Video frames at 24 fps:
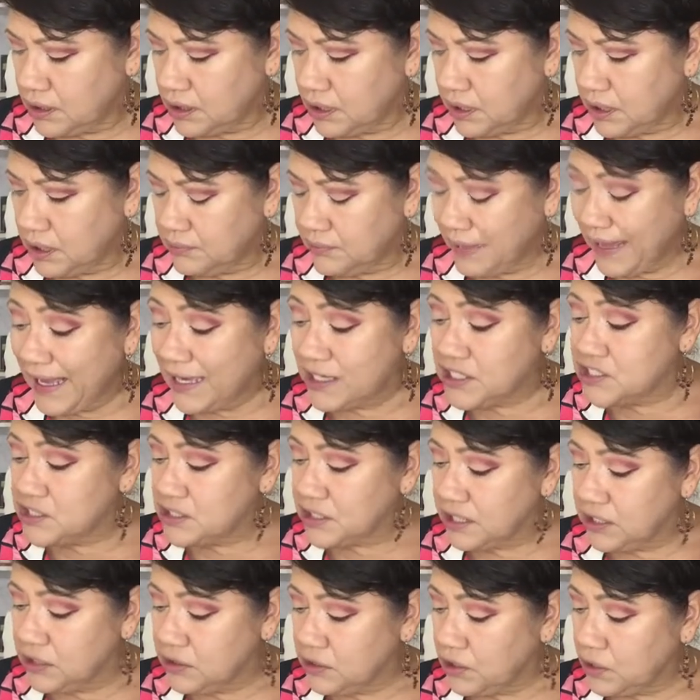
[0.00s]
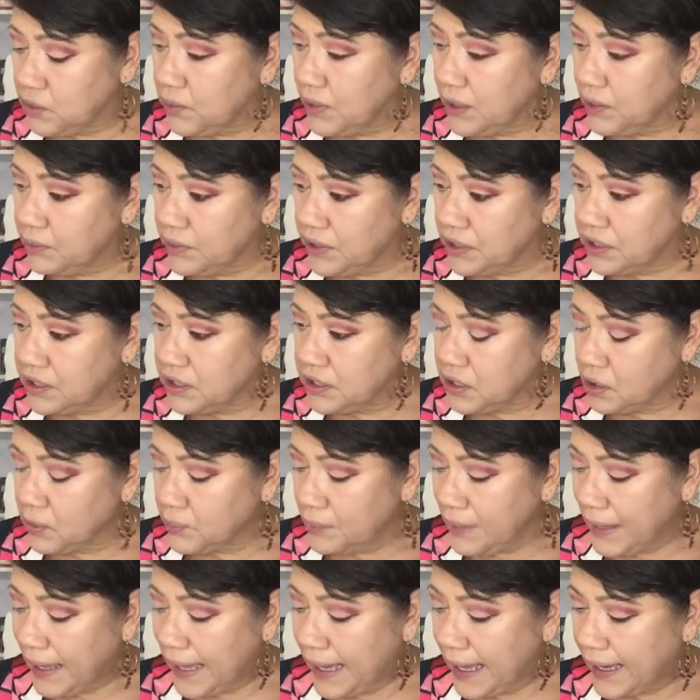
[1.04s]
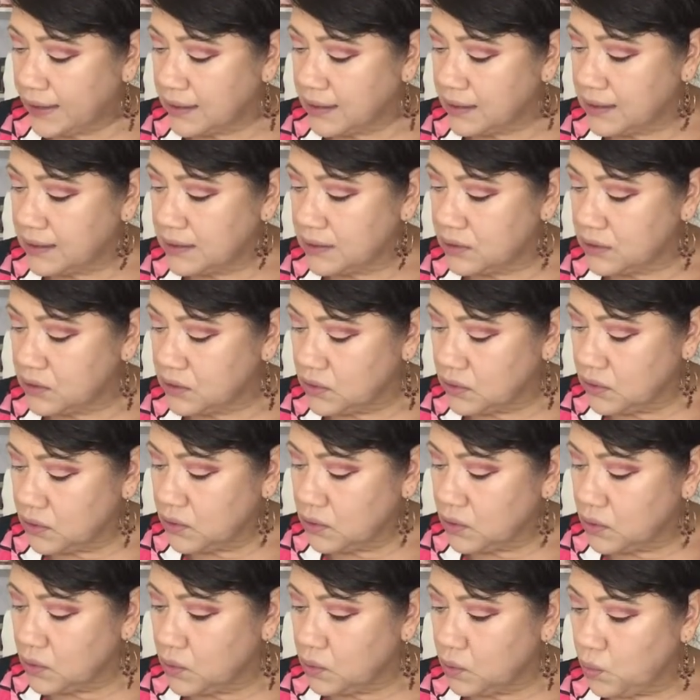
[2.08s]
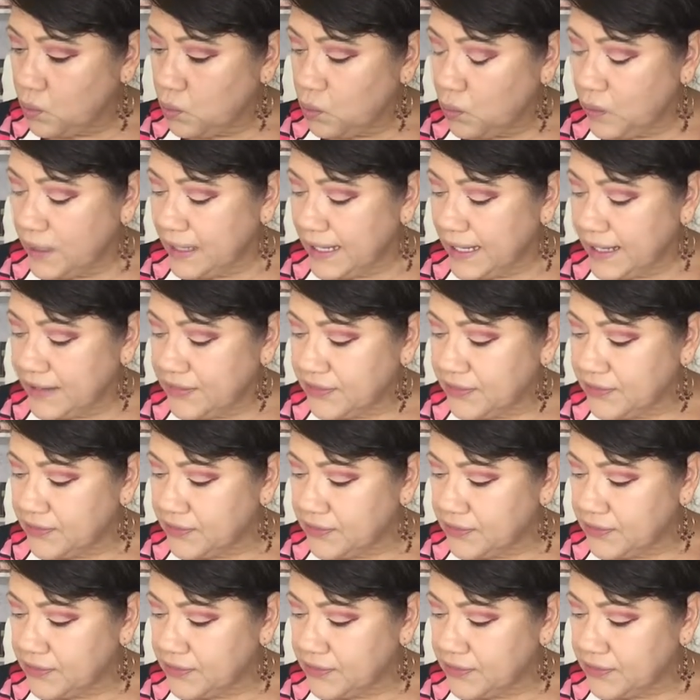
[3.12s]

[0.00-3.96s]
um actually, you know what, we're going to go back with